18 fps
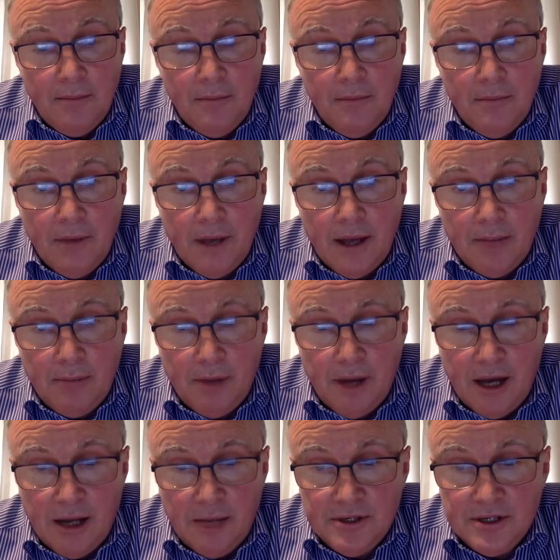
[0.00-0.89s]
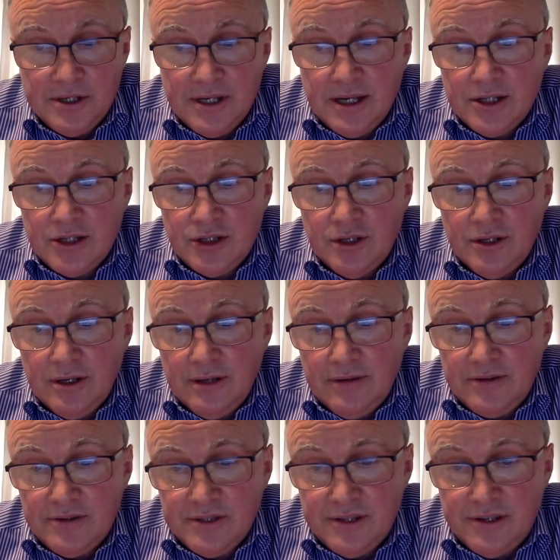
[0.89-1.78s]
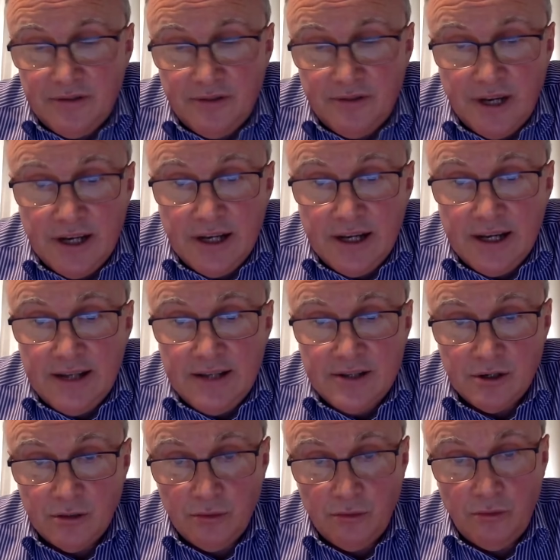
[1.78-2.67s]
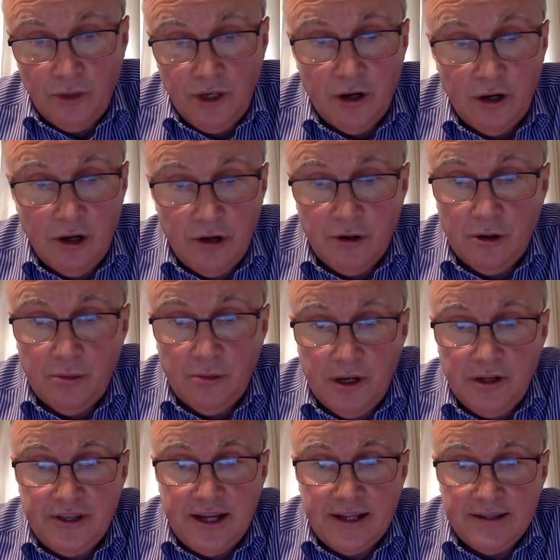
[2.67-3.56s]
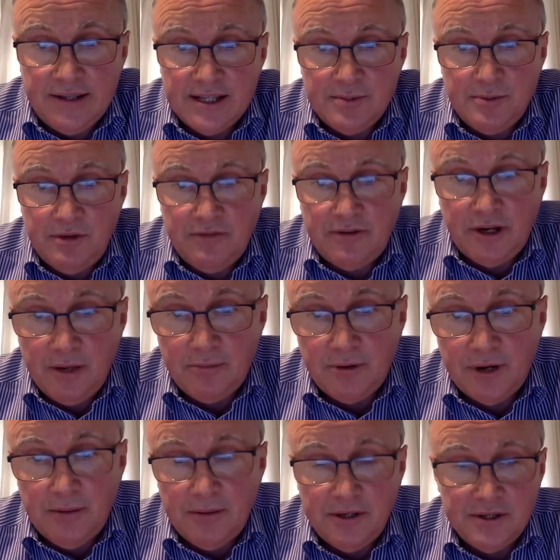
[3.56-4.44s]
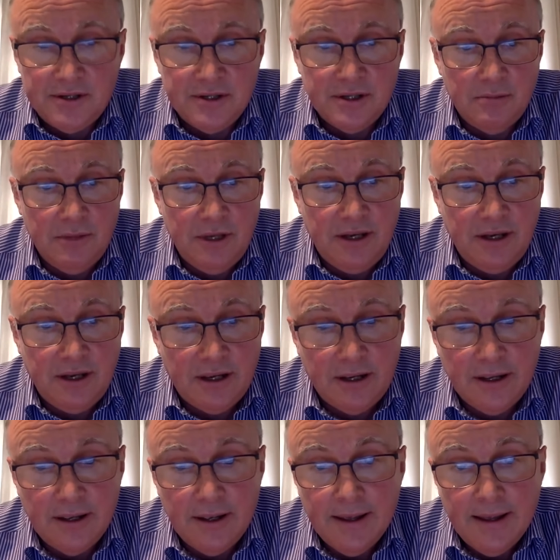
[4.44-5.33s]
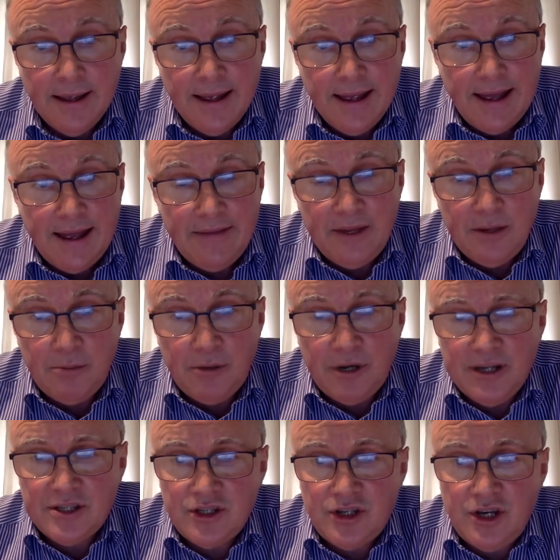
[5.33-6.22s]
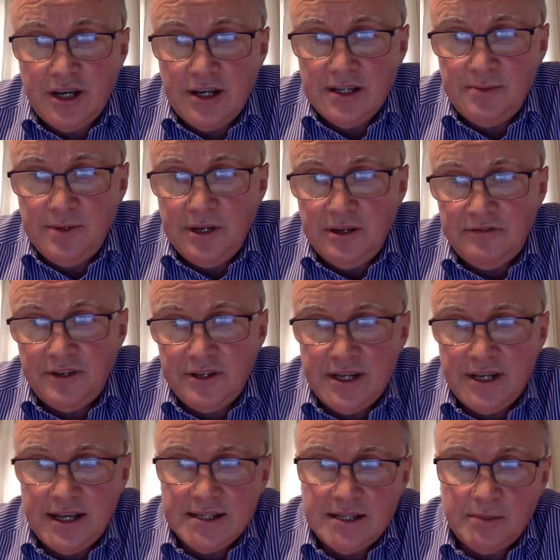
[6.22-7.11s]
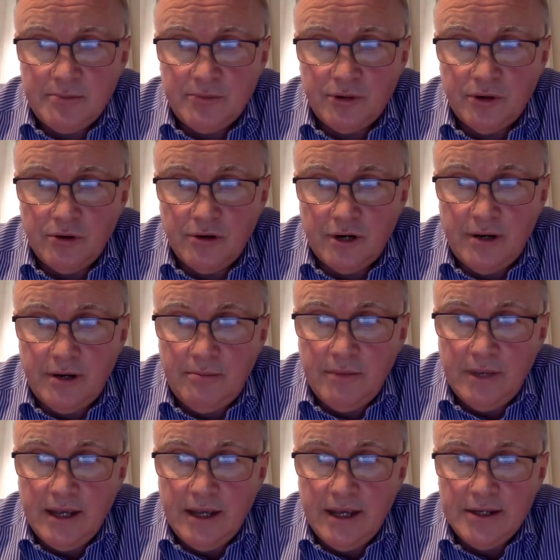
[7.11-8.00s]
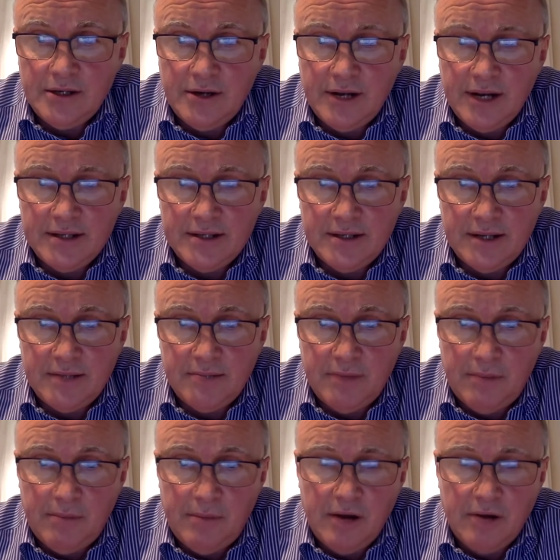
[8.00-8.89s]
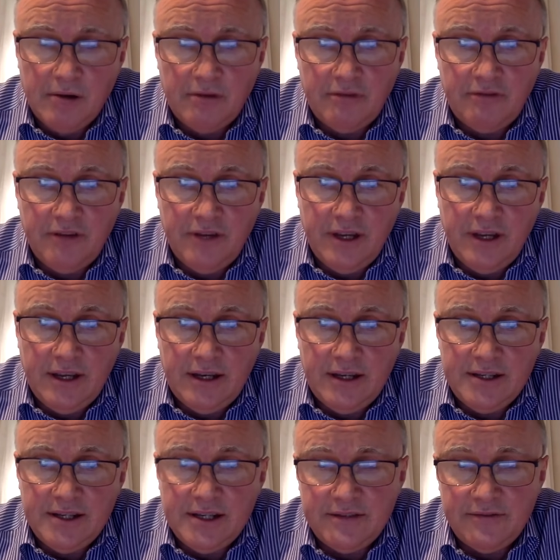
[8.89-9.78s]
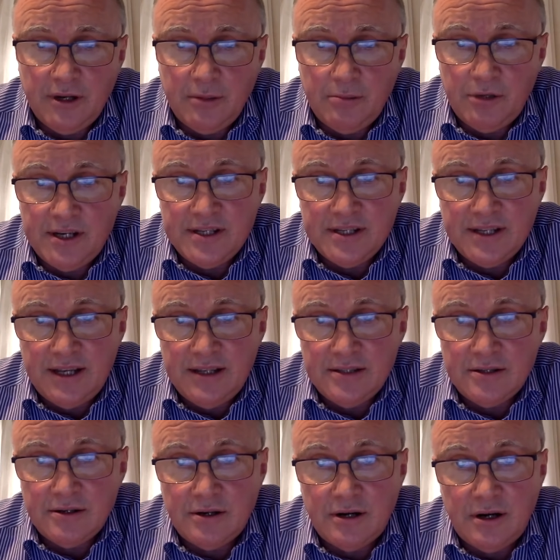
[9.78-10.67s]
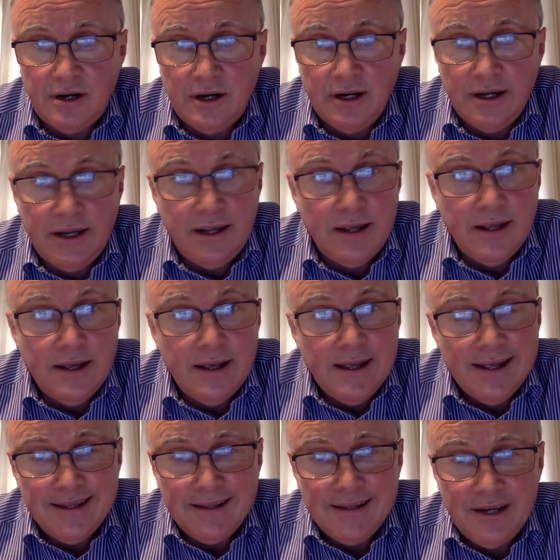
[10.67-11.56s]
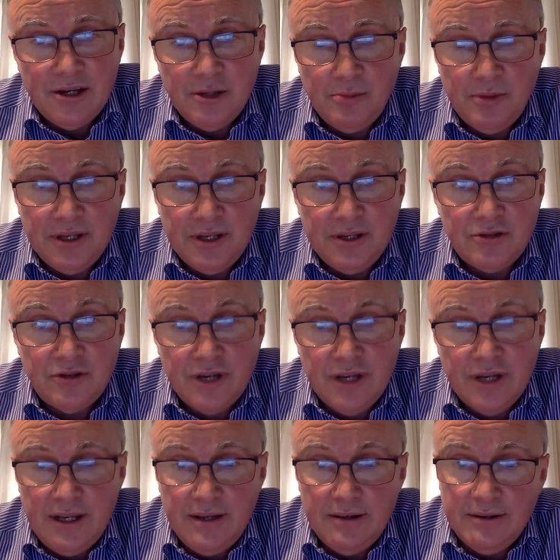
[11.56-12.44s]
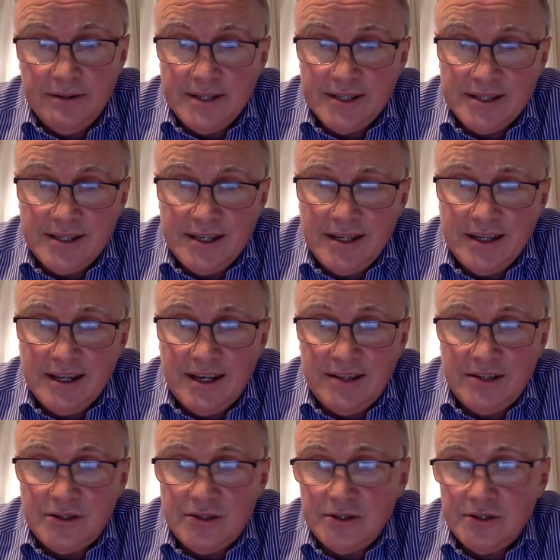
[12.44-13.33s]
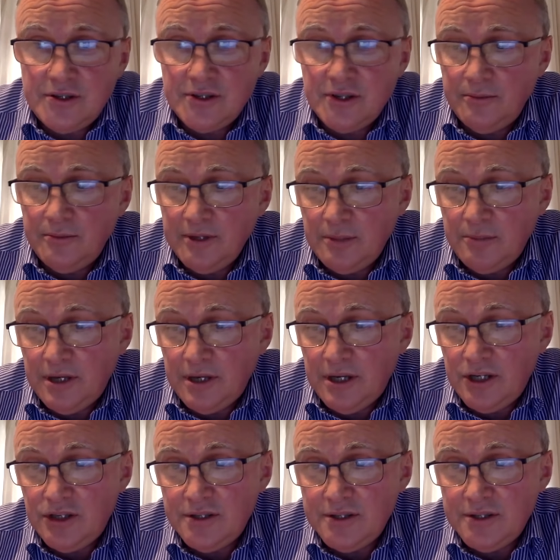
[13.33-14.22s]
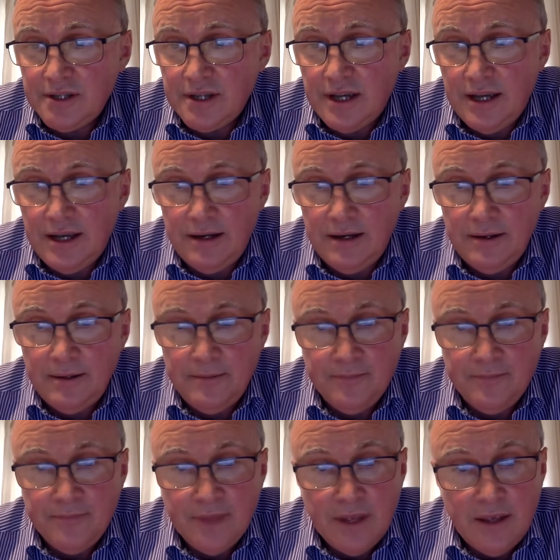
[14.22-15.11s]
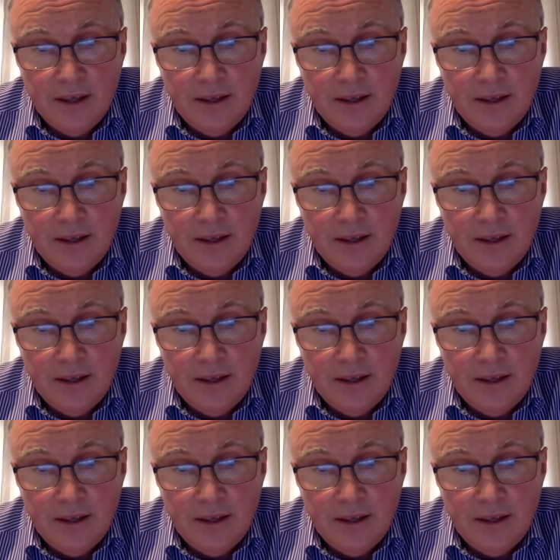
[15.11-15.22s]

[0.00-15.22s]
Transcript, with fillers: um, and polyp detection. Cervical cancer, we all know about that. That's been very prominent in the media. And then Breast Check has been a fantastic program uh, directed at mammography and identifying breast cancer early. They're the big three. The skin cancers are something that patients can